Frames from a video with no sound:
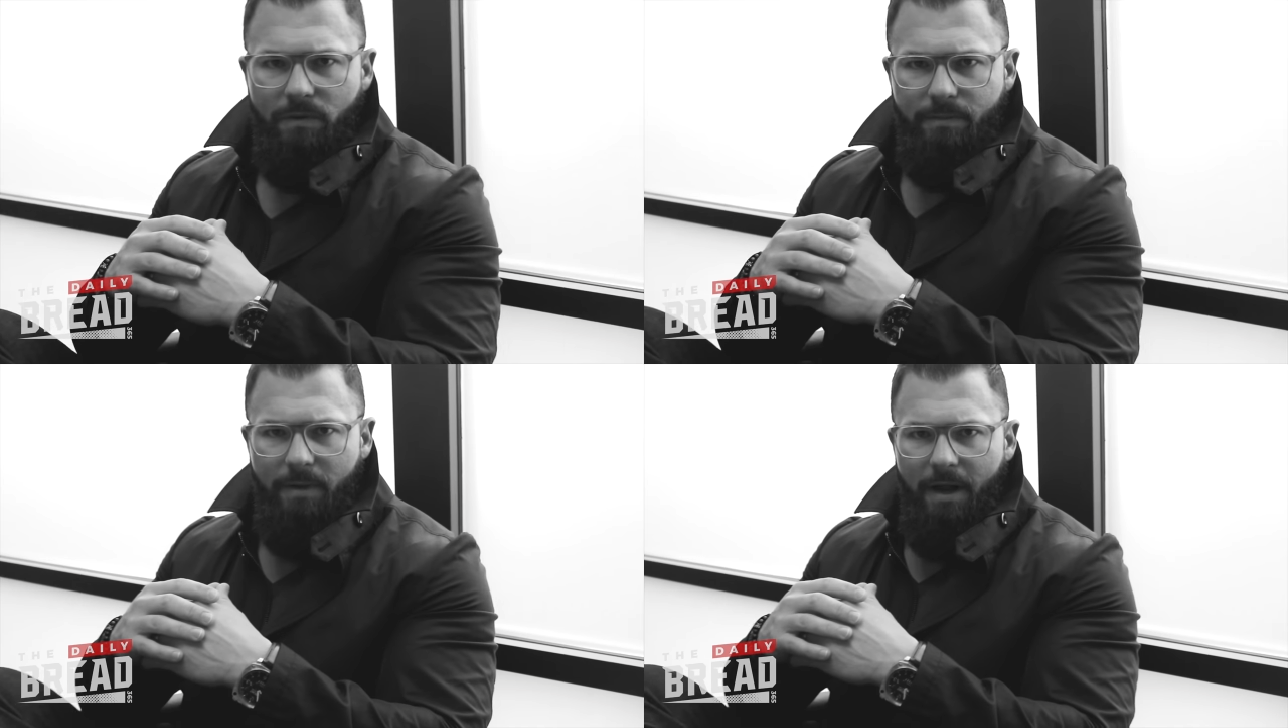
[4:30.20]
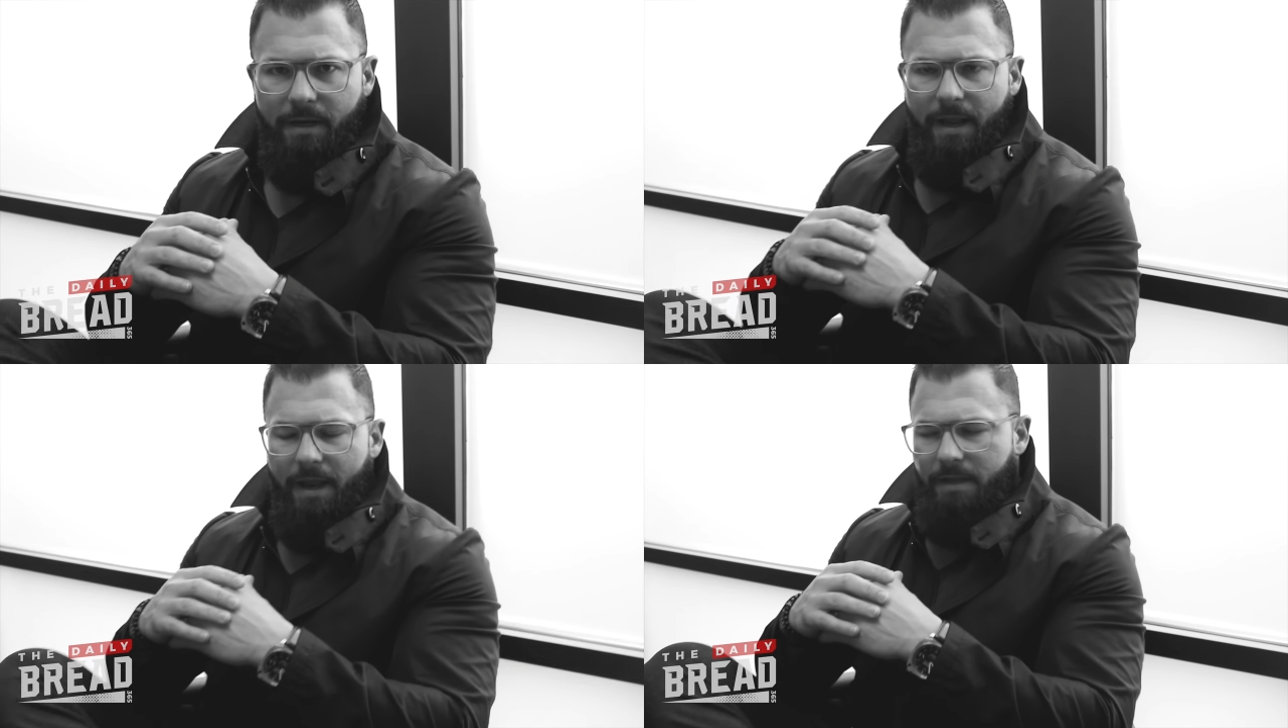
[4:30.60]
Wolves
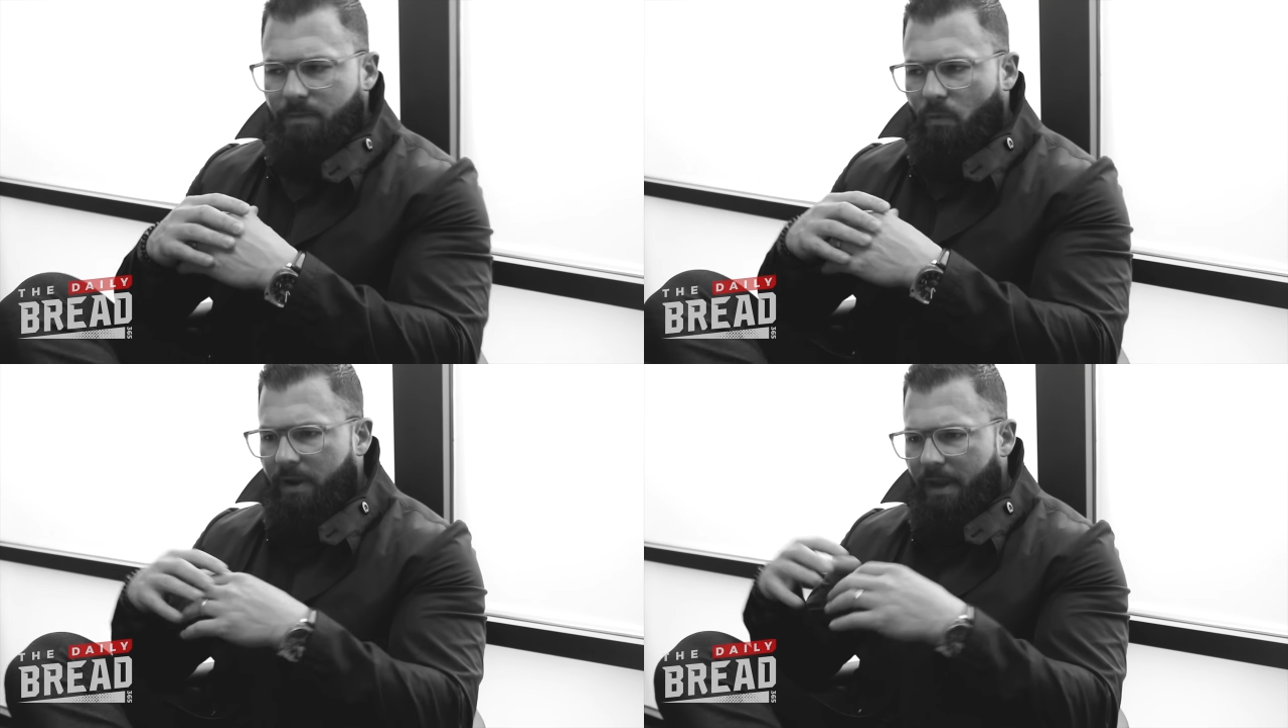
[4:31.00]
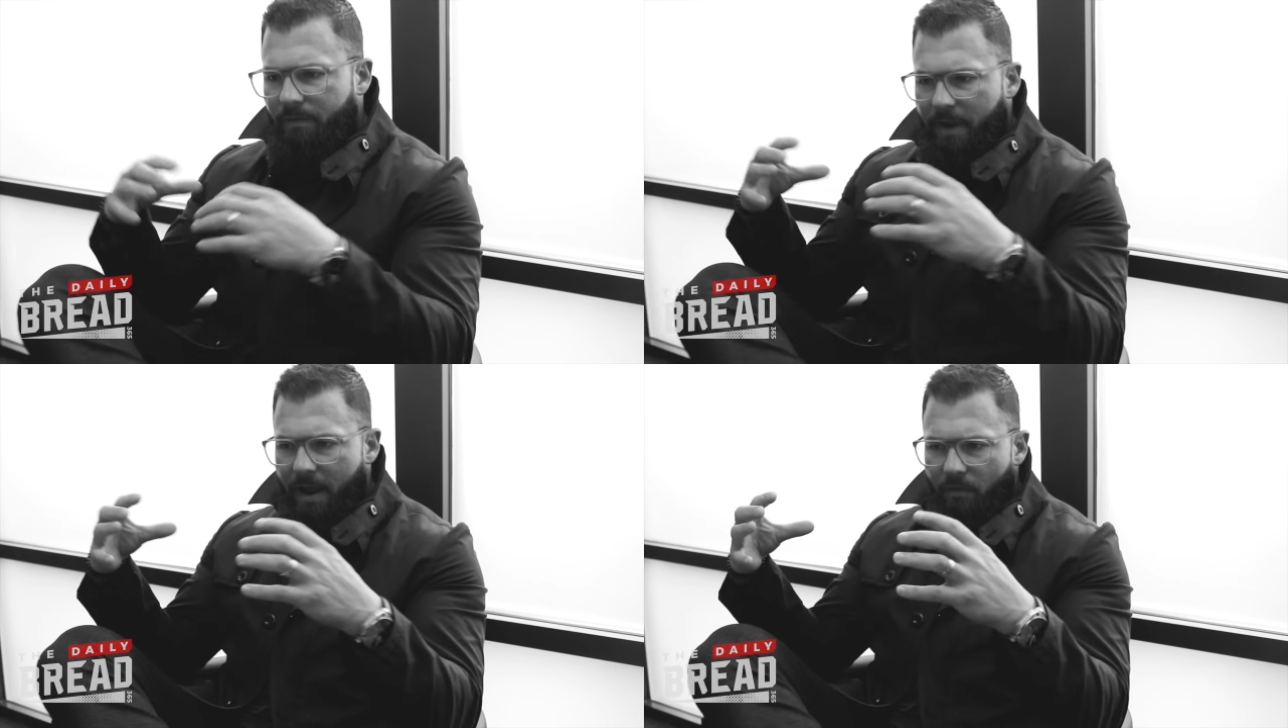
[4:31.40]
podcast, but we
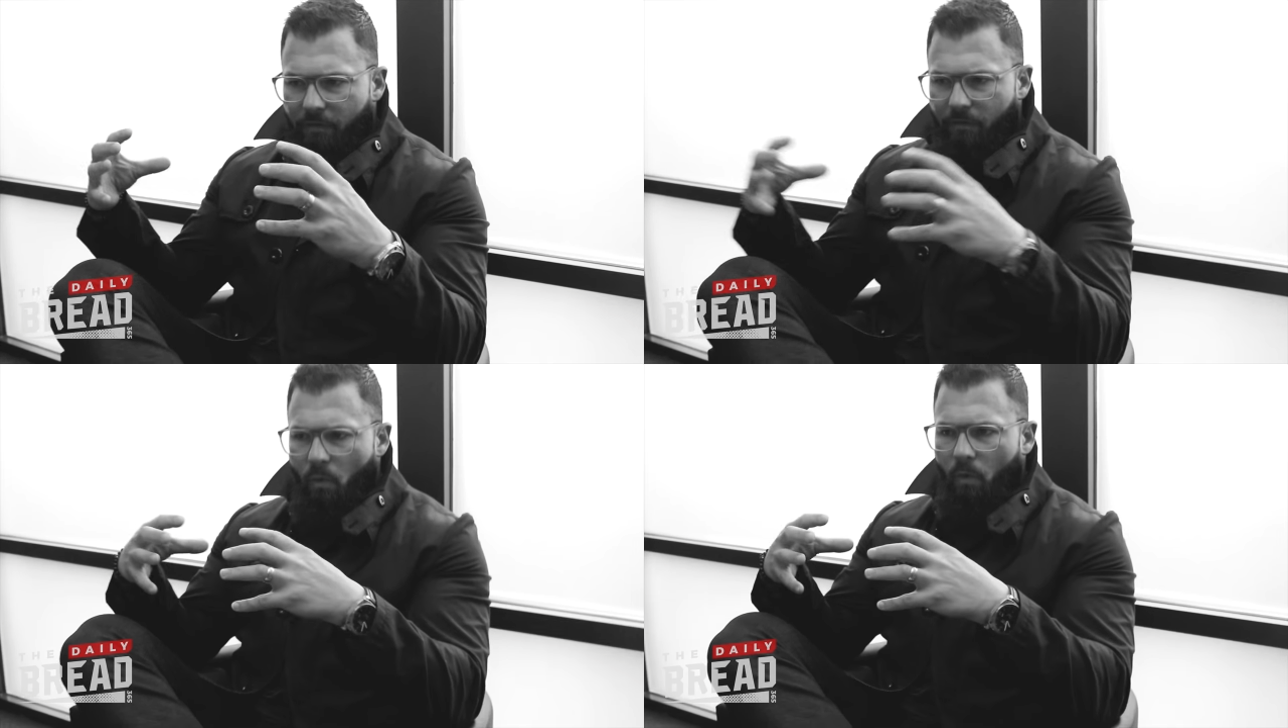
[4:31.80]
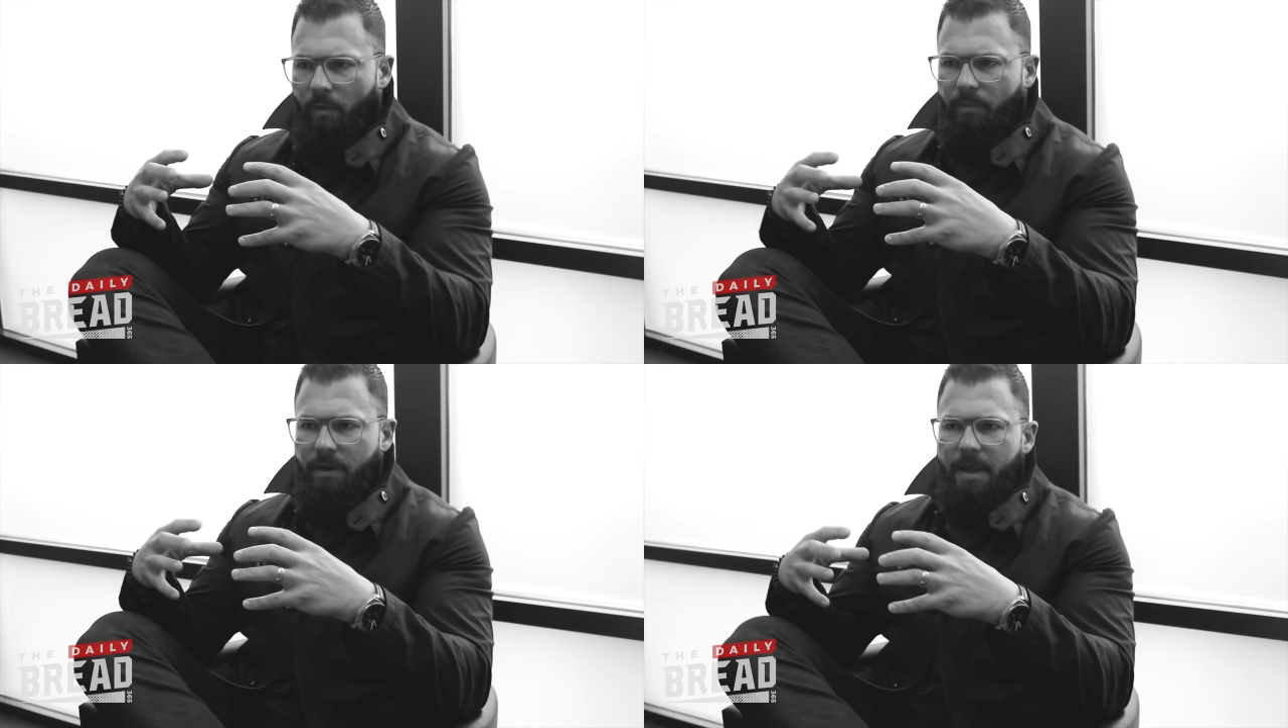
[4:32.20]
have now
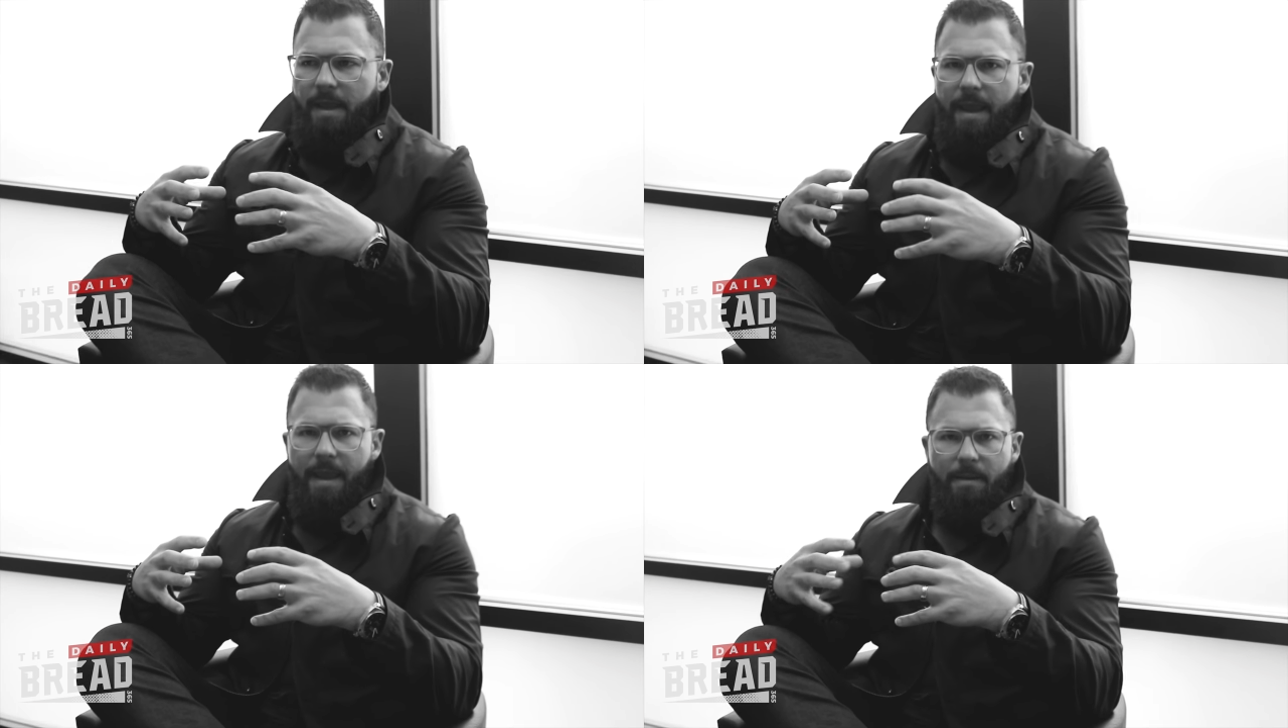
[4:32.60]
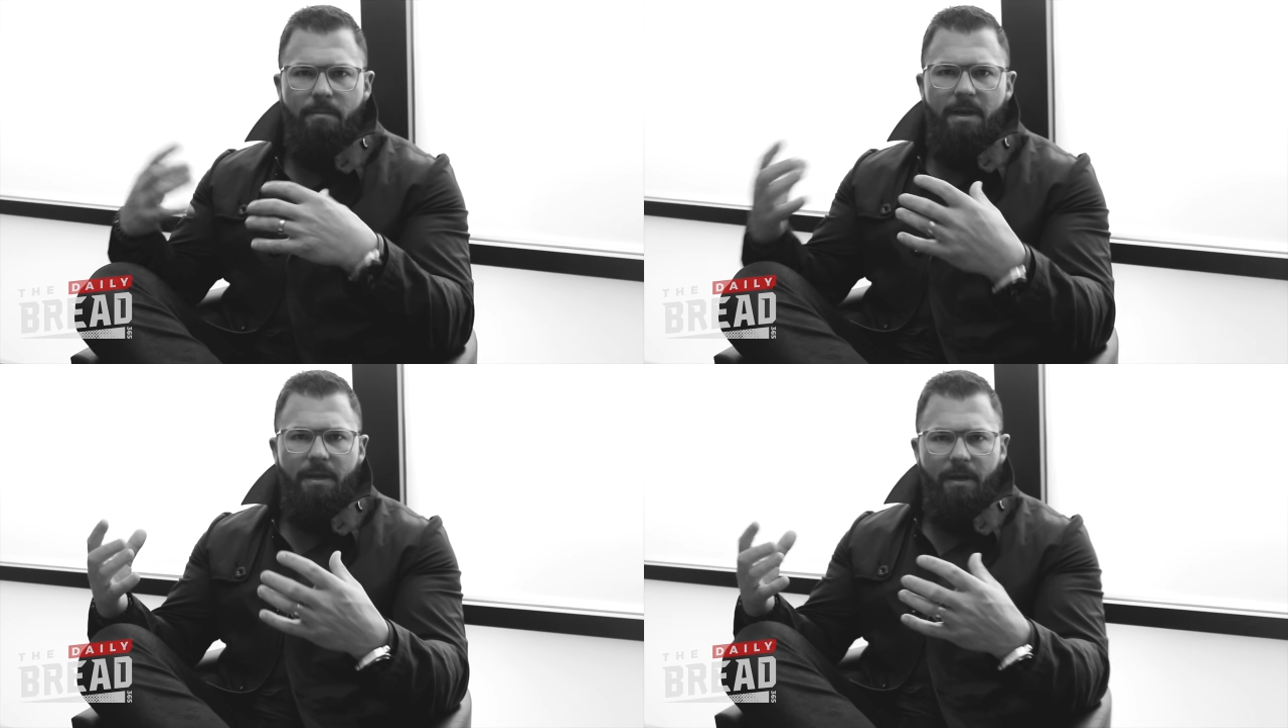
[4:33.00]
formed a
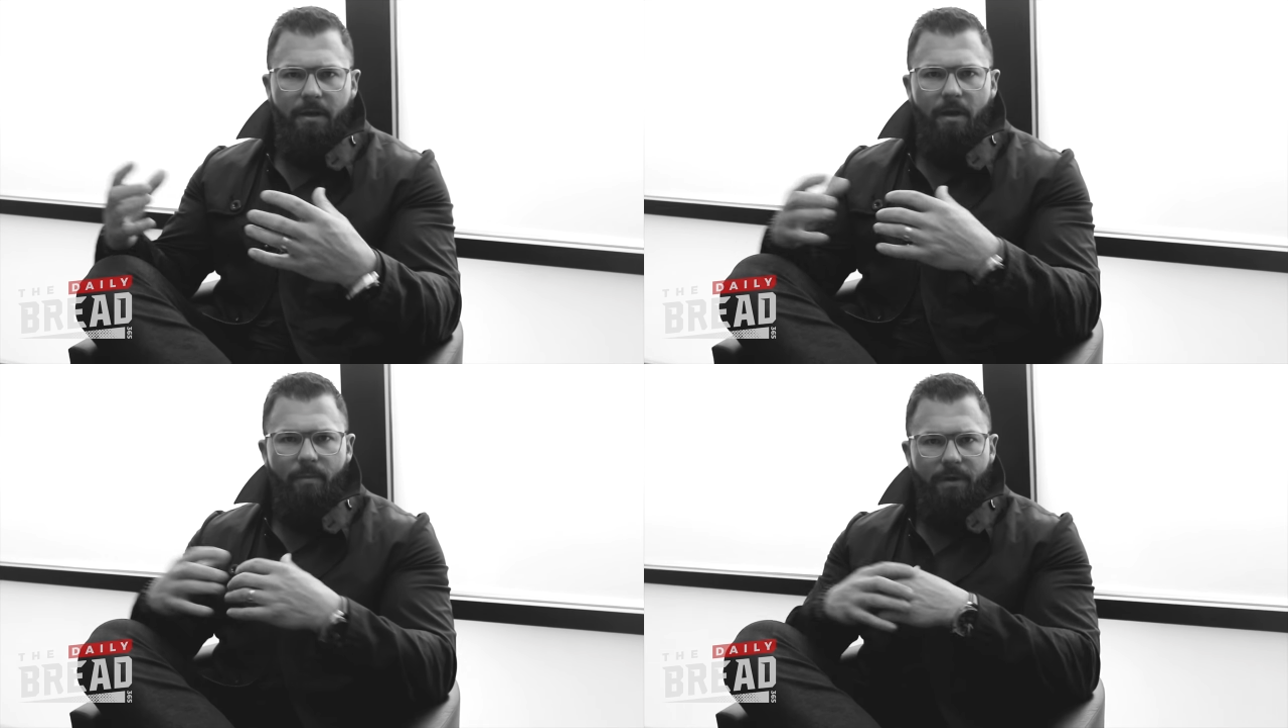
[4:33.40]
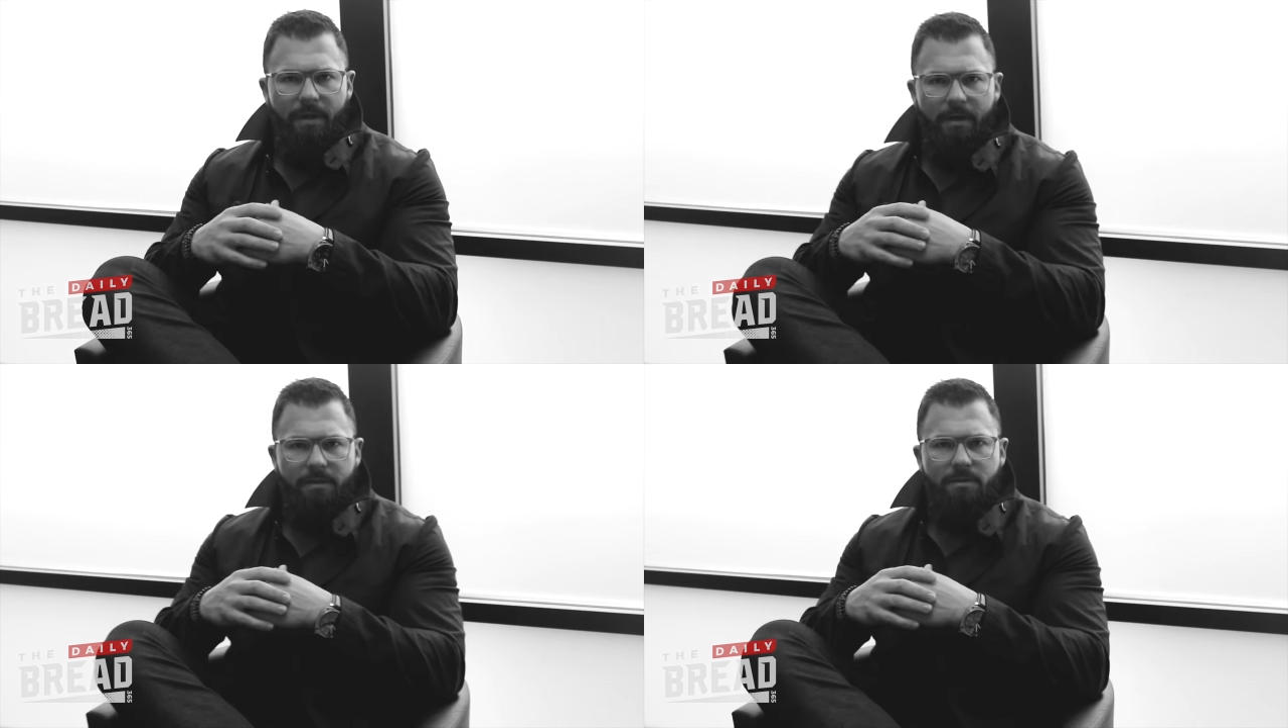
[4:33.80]
media
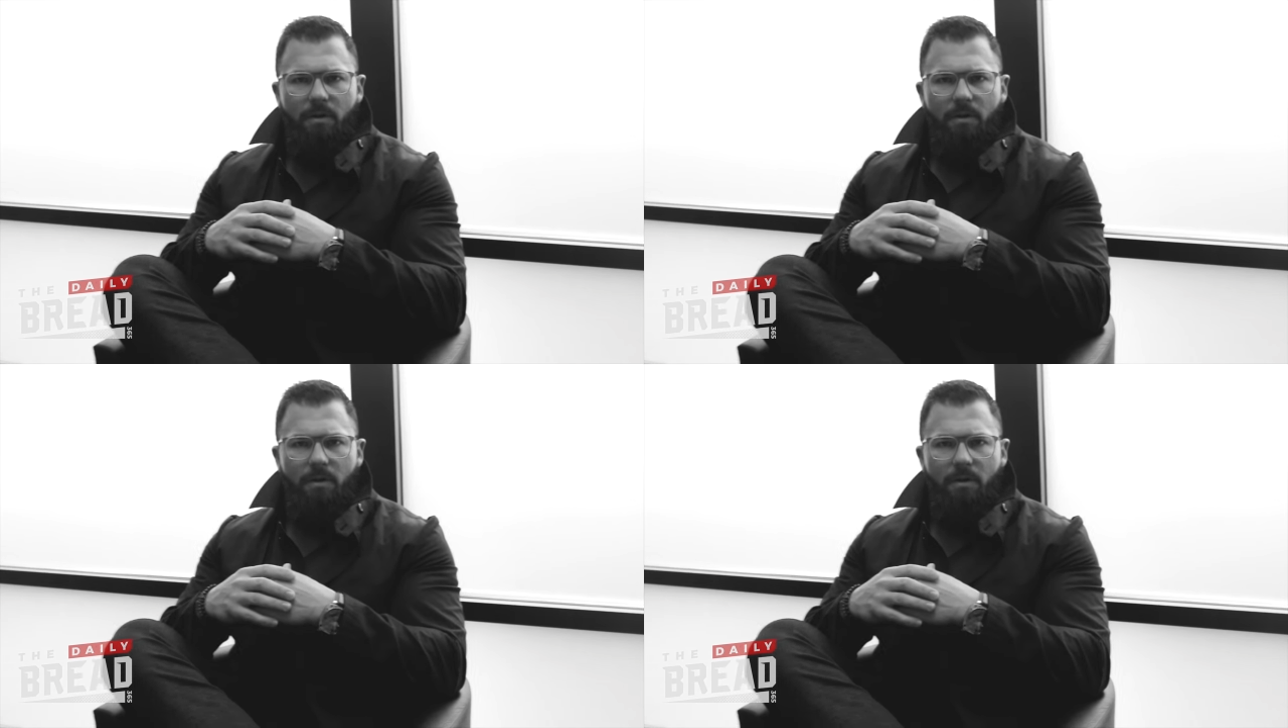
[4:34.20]
company, and it's